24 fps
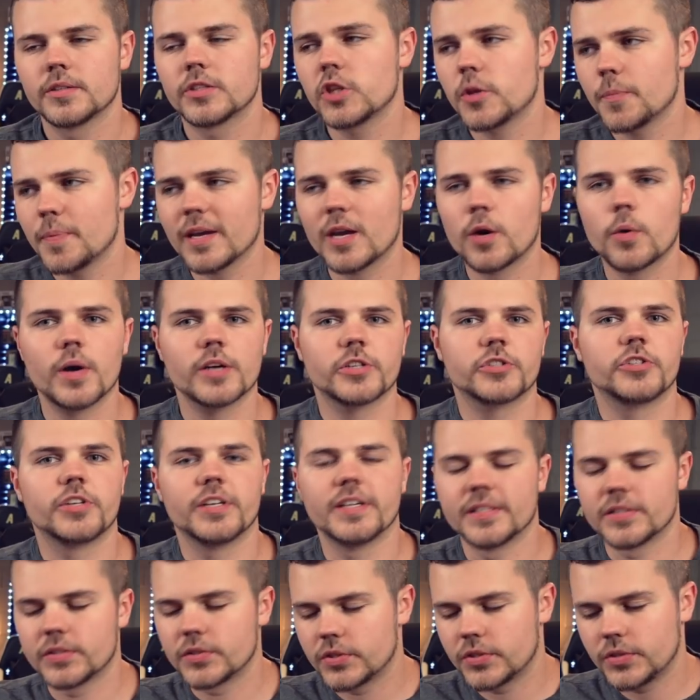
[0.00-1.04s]
So the big question
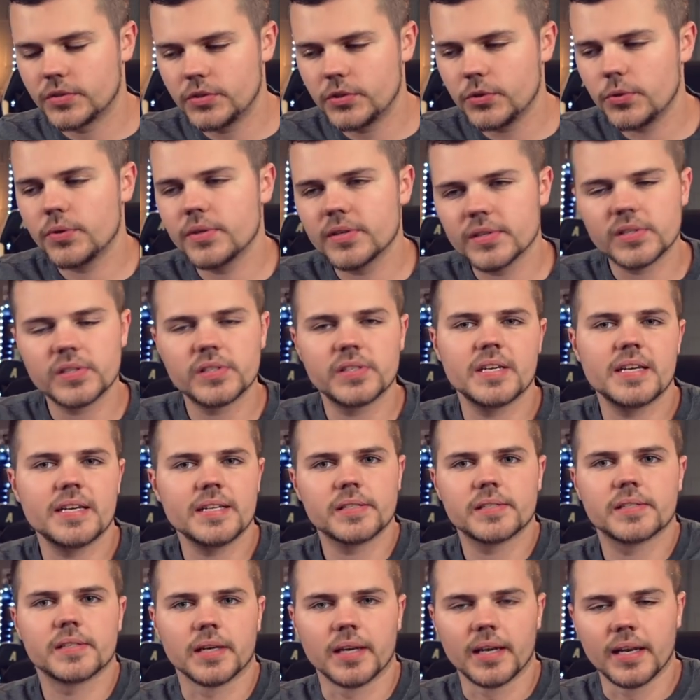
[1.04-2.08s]
is, do the
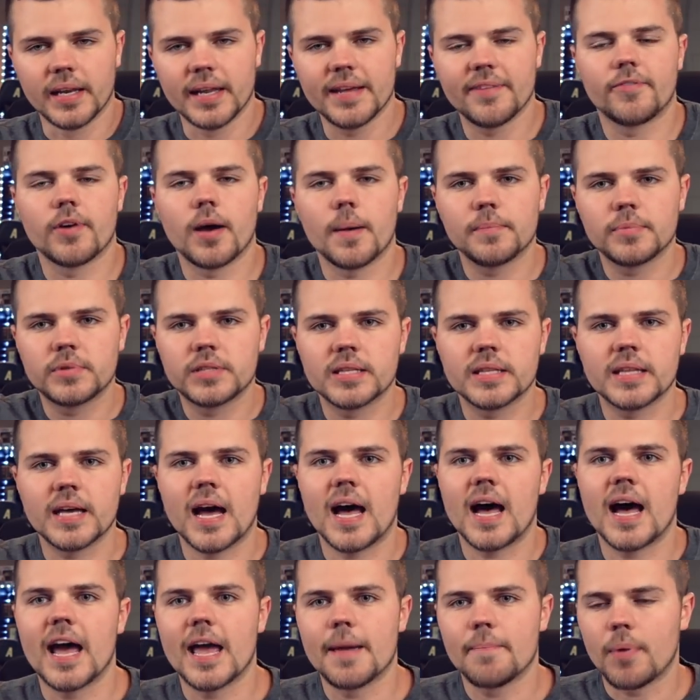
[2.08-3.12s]
seats live up to the
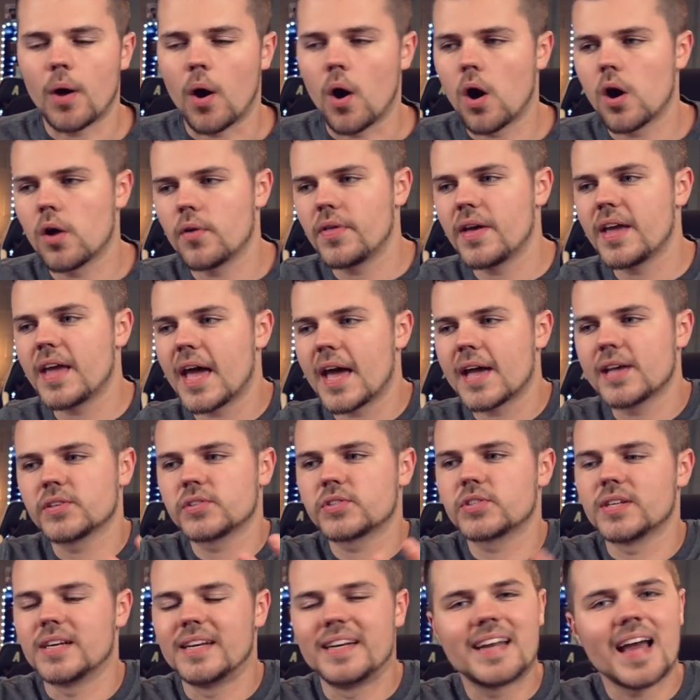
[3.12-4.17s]
hype? Are they
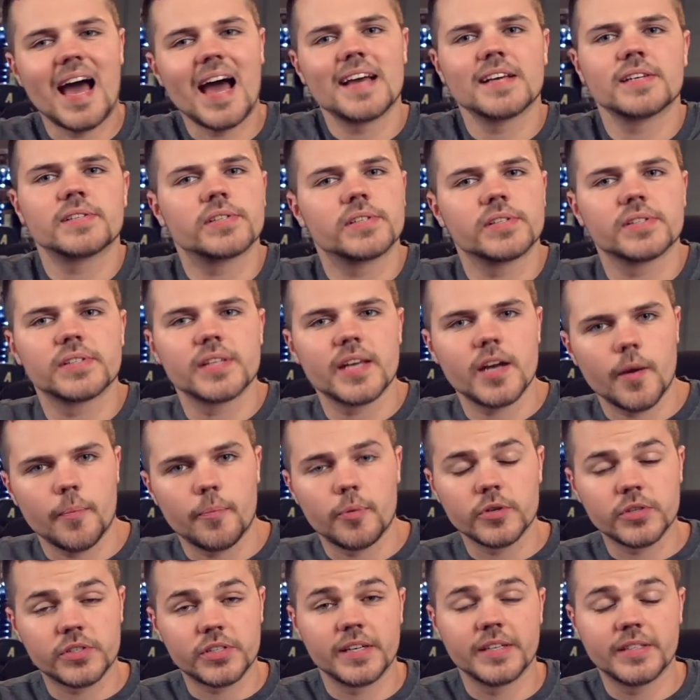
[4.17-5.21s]
as nice as they are
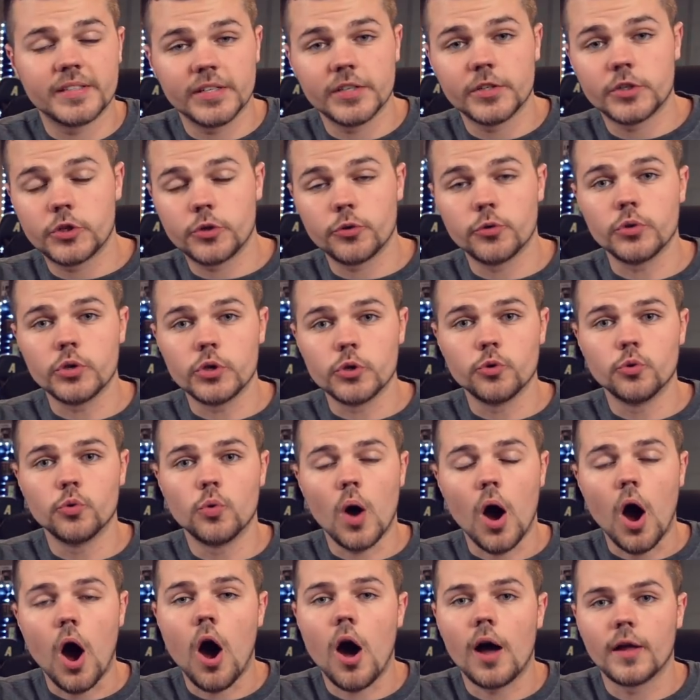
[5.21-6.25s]
presented to you
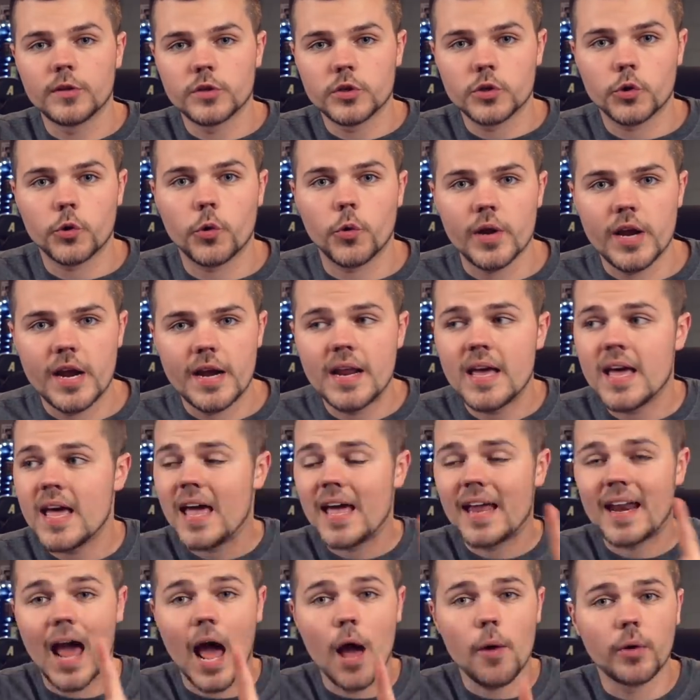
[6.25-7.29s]
on screen?
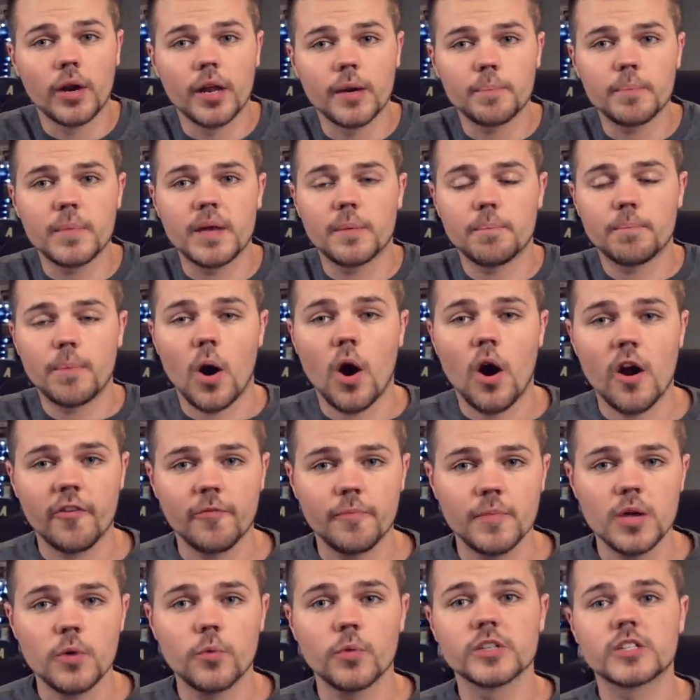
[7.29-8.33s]
And I will admit, part of
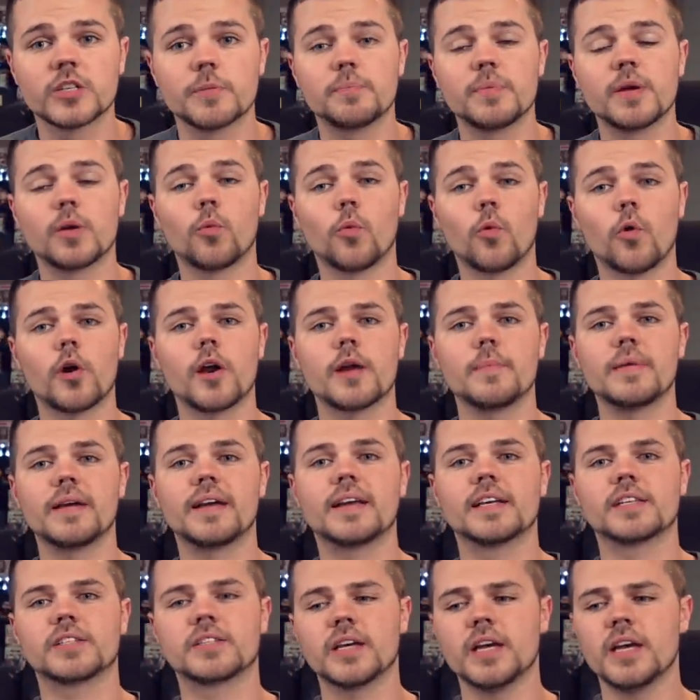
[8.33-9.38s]
me was a bit worried
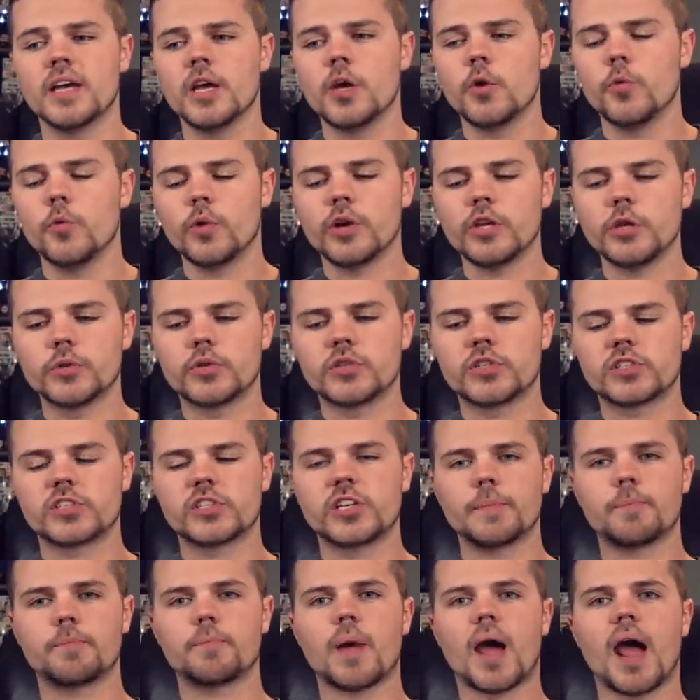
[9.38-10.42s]
because when you
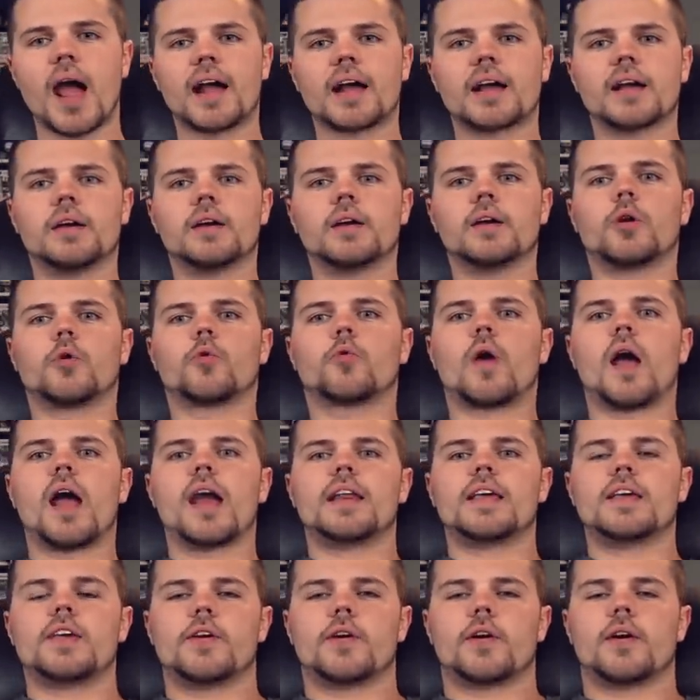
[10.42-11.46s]
sit back right
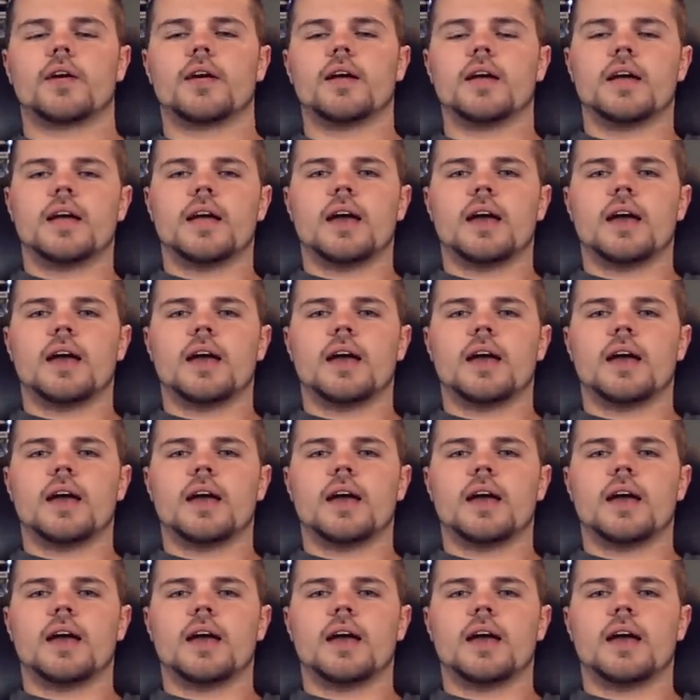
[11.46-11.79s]
here,